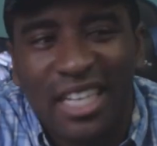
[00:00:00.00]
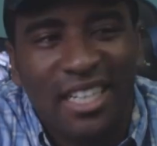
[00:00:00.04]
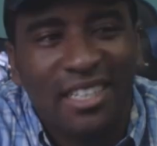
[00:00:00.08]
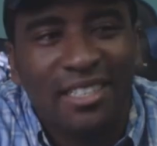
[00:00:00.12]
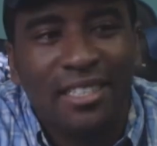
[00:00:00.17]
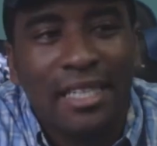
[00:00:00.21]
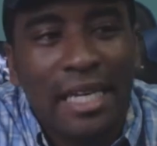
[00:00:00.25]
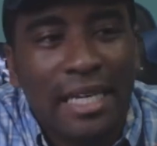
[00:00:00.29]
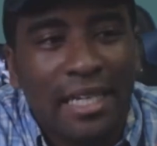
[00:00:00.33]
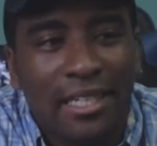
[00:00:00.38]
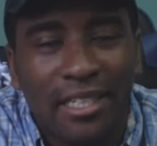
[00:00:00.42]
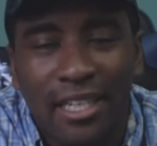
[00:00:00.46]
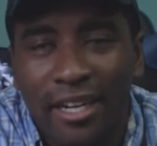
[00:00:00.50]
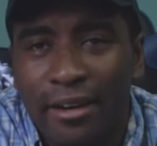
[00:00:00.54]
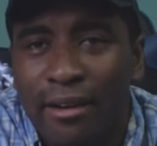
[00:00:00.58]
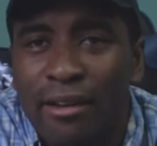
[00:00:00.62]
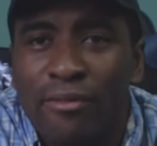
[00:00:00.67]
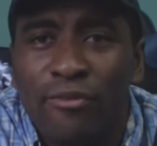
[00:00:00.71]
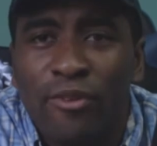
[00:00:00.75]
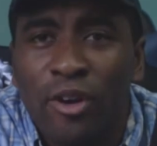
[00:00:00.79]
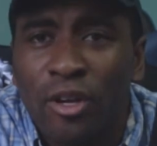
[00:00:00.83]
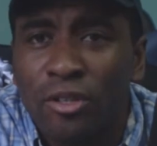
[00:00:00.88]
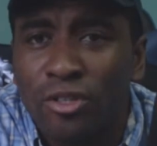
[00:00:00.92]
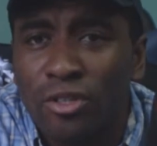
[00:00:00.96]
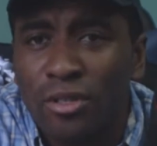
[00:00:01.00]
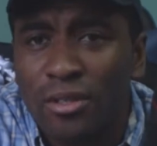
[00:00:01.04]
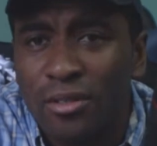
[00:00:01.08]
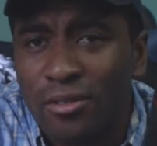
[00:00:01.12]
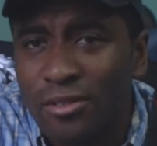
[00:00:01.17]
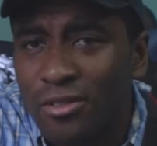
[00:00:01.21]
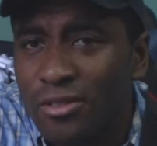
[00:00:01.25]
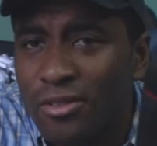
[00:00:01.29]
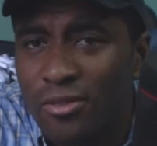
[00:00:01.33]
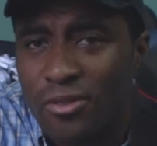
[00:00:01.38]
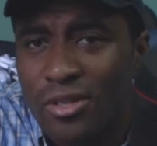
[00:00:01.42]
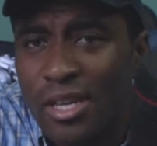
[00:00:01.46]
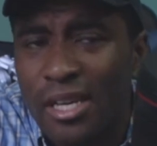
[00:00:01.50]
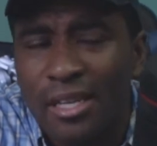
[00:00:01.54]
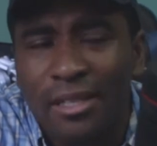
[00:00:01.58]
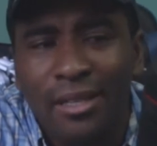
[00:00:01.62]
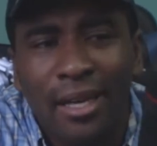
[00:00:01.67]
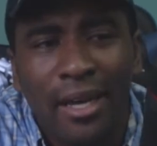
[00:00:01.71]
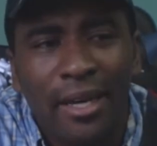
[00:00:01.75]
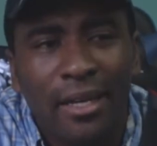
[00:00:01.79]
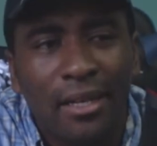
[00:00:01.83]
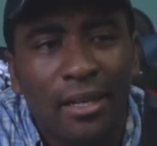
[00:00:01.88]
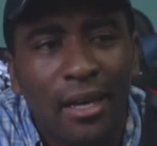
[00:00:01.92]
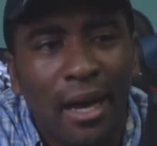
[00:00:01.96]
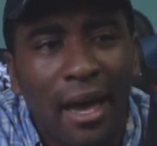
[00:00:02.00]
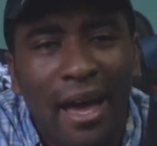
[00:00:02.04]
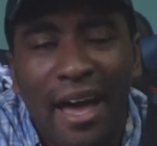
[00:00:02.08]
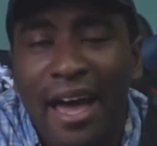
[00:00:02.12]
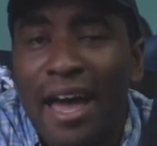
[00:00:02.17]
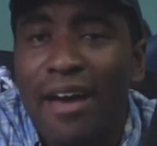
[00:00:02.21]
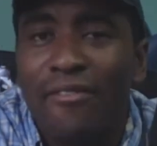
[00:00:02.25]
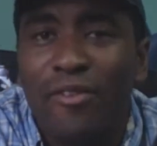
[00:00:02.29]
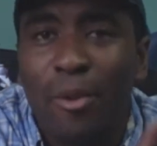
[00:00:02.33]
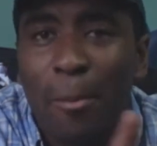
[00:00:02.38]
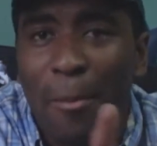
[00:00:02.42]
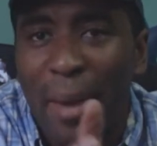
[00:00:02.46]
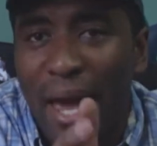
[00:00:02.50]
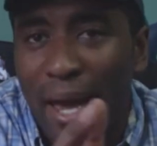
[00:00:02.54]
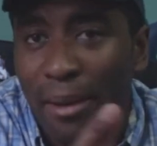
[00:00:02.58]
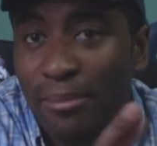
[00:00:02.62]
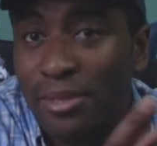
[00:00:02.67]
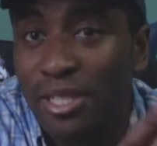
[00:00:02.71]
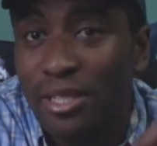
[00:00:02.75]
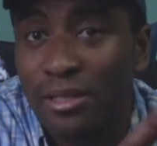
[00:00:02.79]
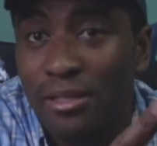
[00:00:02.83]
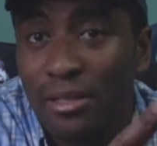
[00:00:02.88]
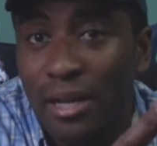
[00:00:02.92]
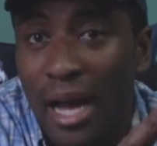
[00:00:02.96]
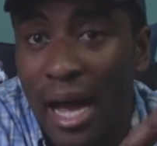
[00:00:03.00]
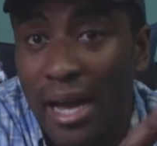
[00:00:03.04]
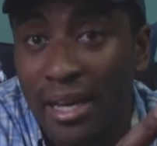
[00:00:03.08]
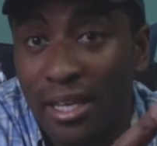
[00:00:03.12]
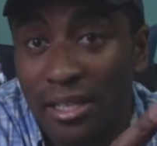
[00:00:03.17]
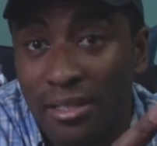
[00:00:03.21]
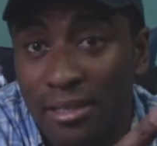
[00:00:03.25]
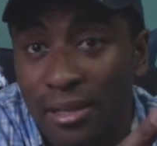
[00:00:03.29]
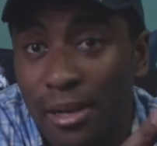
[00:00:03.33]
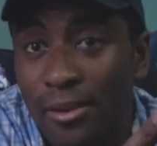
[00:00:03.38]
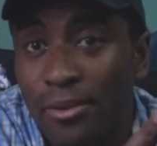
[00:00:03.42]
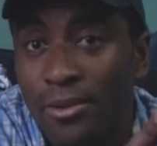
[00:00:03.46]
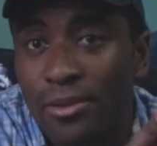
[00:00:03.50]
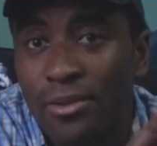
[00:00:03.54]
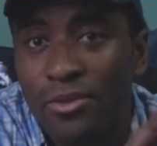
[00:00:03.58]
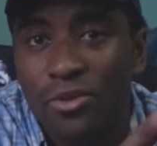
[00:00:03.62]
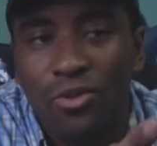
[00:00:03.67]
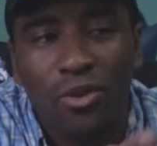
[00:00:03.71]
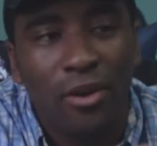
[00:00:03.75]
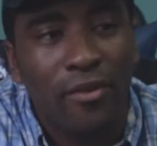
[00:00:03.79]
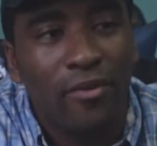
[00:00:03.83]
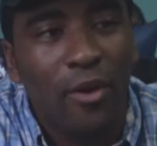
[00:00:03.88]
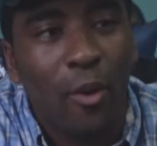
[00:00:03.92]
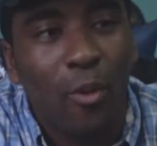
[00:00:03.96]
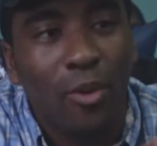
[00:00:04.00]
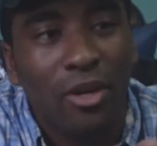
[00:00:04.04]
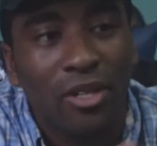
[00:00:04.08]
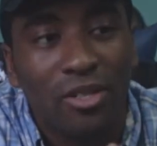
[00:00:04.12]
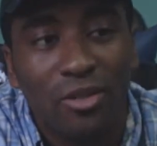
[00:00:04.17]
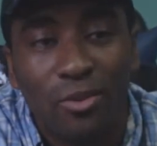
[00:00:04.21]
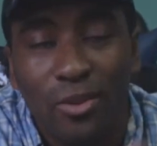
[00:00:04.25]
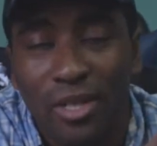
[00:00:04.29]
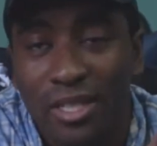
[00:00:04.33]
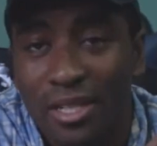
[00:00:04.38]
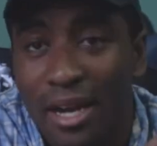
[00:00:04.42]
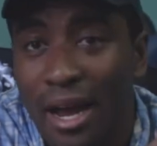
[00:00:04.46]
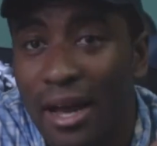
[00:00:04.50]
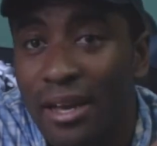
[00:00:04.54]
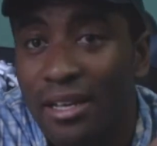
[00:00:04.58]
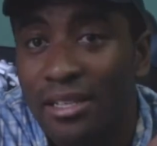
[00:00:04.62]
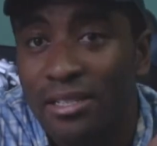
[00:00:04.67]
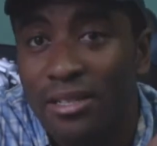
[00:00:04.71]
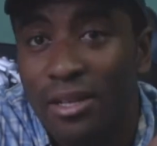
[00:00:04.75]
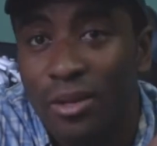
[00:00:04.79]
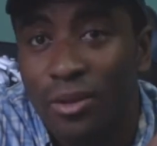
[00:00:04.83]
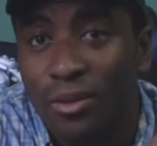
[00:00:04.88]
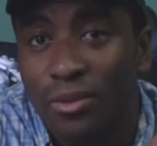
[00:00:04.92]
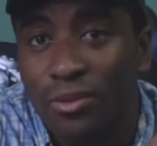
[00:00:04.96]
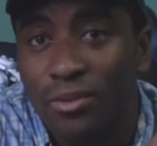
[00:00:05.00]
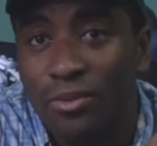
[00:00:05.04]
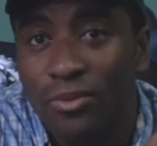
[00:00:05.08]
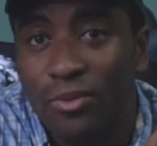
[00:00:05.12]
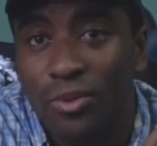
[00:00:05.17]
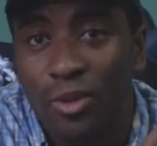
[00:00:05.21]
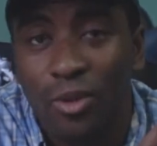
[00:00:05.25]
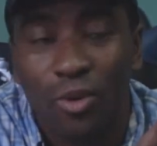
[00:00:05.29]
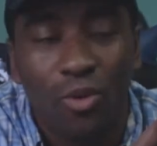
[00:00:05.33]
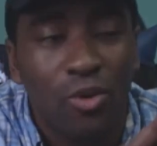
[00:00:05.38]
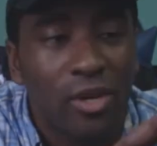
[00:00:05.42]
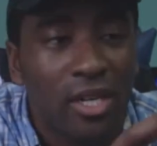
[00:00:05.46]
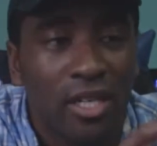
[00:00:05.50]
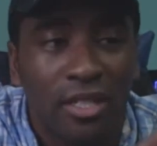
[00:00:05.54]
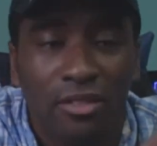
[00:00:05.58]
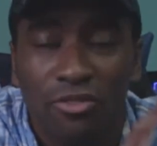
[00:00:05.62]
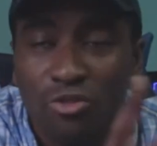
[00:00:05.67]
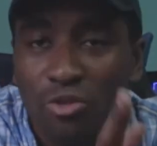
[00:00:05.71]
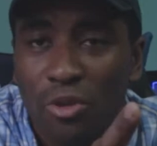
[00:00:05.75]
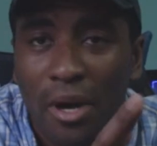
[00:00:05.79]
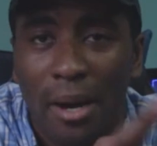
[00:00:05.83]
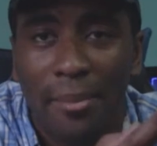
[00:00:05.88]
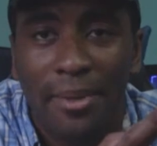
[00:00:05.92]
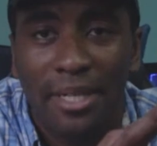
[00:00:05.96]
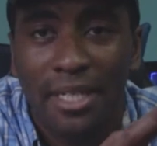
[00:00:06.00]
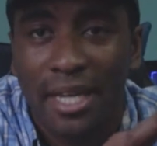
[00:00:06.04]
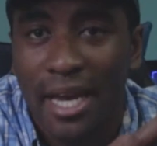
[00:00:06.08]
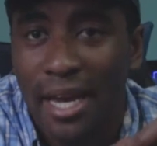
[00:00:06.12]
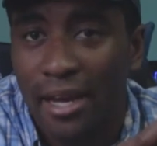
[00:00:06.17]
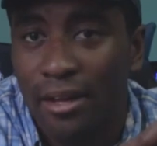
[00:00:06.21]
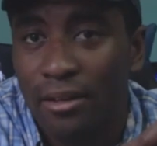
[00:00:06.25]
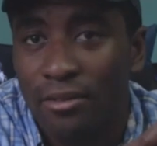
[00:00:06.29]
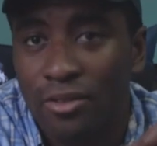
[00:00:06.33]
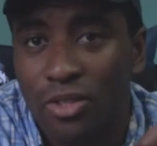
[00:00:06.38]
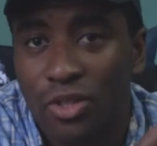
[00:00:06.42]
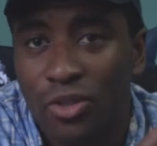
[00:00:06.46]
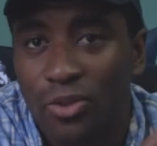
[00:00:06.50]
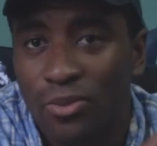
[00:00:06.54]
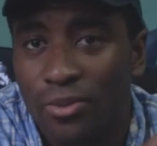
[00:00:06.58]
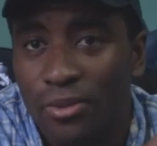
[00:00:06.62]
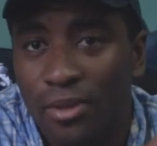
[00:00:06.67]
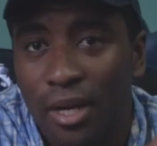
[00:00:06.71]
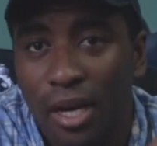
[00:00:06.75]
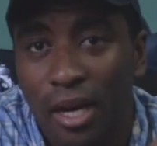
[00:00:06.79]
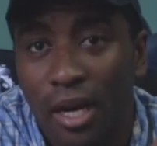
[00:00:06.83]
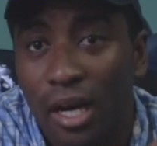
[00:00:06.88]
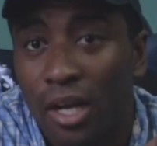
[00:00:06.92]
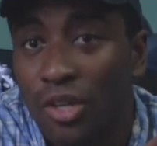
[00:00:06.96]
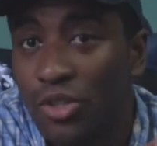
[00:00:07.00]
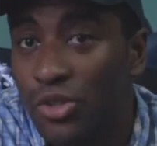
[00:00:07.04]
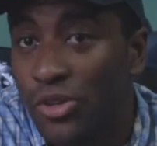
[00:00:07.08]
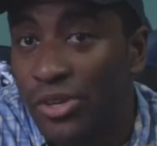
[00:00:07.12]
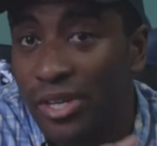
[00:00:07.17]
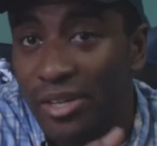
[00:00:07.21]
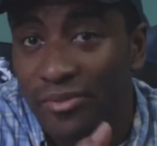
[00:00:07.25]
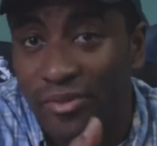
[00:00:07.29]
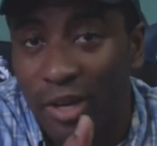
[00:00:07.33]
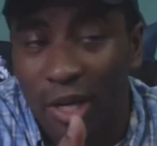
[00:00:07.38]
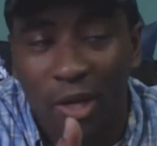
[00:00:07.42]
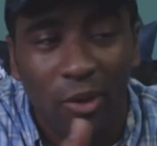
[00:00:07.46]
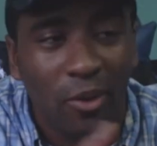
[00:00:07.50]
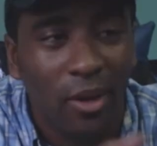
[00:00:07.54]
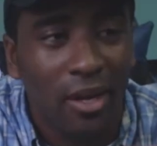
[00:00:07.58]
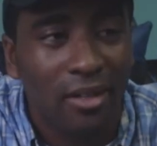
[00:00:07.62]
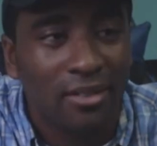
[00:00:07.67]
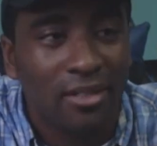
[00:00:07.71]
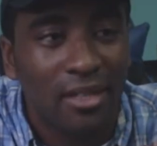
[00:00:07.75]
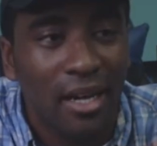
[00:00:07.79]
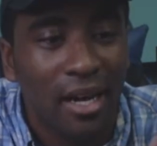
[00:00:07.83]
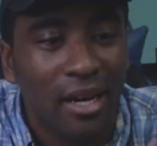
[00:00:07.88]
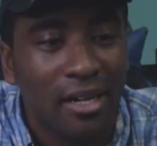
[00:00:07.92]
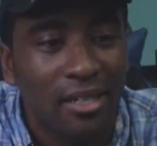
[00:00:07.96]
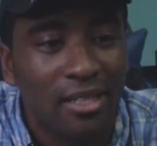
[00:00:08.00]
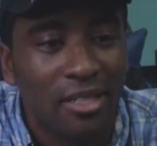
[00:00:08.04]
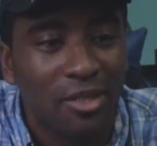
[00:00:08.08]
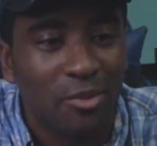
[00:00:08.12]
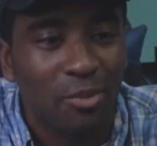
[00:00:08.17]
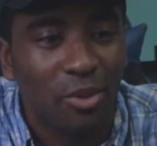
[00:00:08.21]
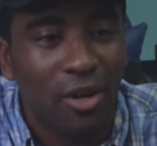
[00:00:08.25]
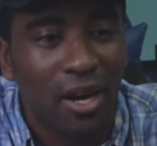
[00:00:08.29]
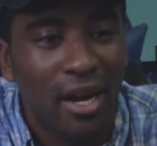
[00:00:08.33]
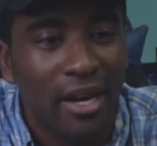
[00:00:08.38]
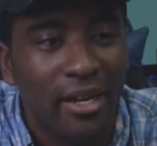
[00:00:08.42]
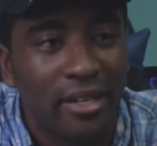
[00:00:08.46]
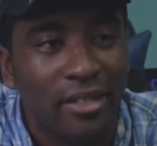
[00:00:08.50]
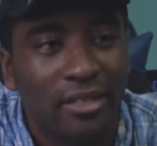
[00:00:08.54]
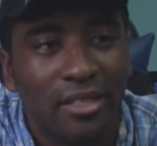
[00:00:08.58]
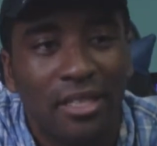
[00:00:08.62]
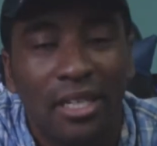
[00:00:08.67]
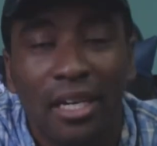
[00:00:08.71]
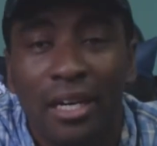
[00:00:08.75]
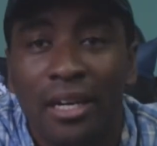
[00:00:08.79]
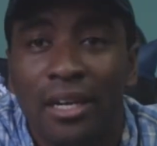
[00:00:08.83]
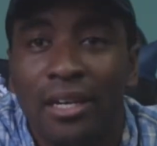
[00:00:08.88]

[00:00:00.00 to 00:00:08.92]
secondary function. So say like I have it mapped to ISO, so if I want to switch ISO real quick, drop it down to 100 if I go outside and it's bright,